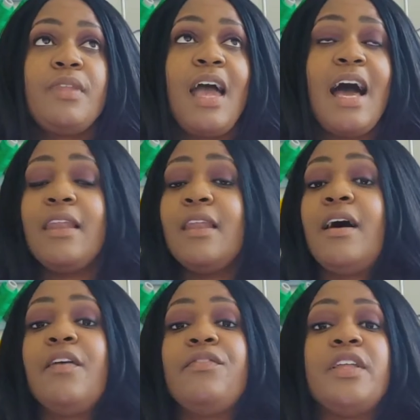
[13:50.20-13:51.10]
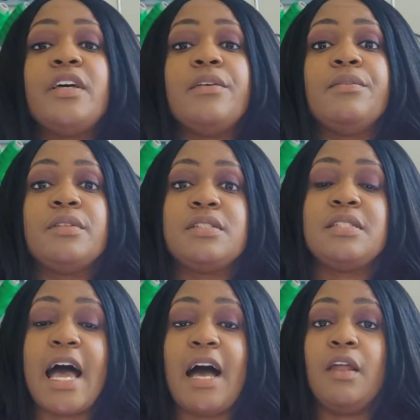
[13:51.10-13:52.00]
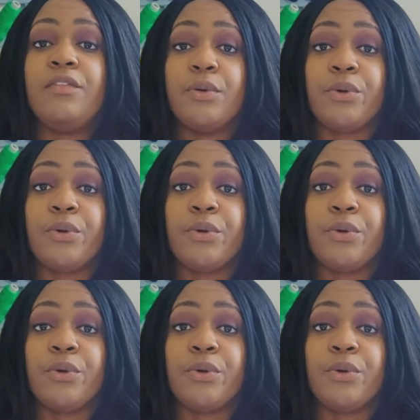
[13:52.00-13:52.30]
love the style of the